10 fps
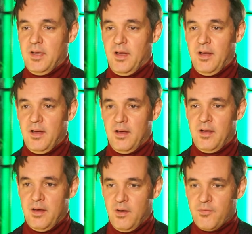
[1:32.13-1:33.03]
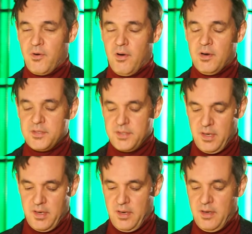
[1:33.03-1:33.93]
Uh, of course,
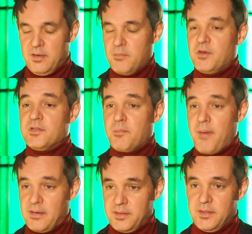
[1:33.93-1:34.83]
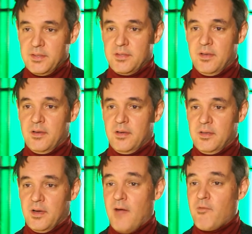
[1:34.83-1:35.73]
uh, the municipalities, the,
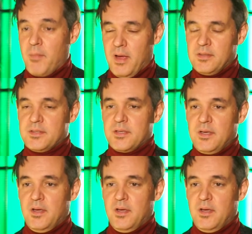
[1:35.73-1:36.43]
the governments,